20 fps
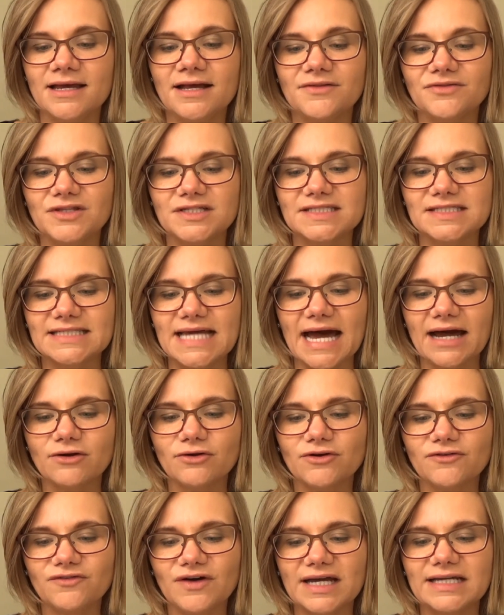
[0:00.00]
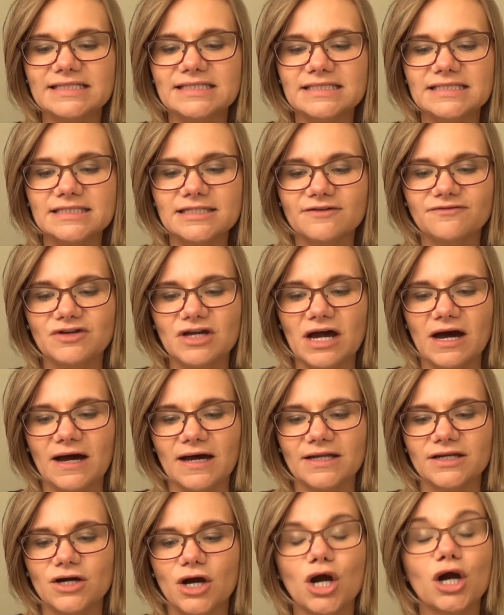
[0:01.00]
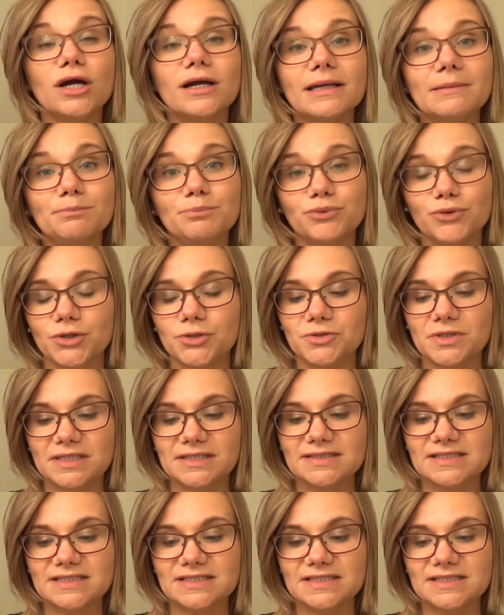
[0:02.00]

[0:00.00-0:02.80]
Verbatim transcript: The sacrifices of God are a broken